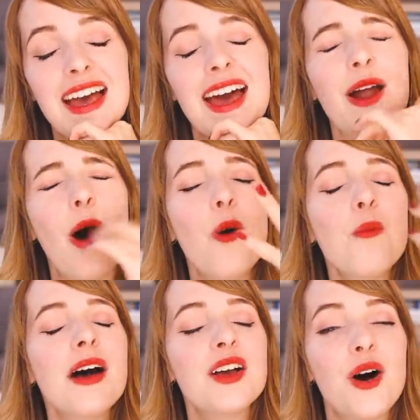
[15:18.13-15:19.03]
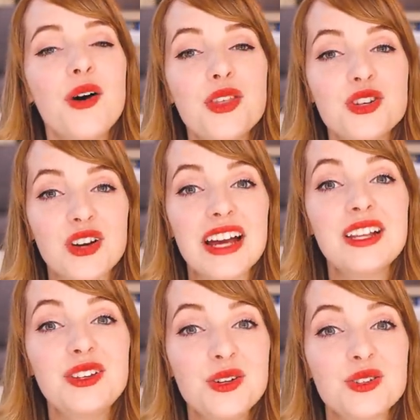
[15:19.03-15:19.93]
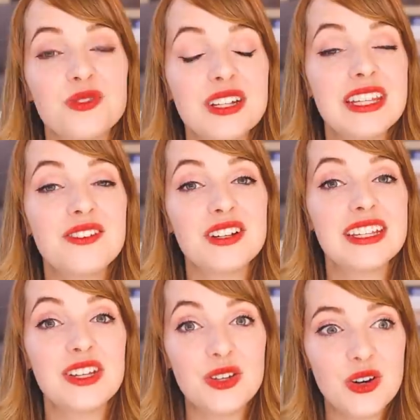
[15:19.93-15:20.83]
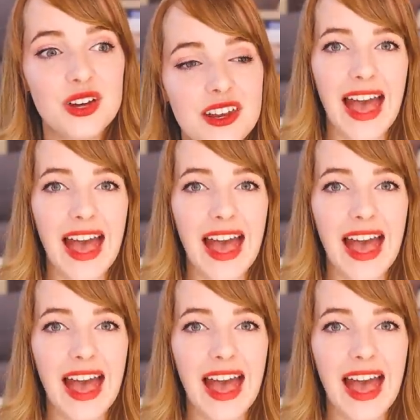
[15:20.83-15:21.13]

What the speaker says: and oh my god, the trailer looked really, really good.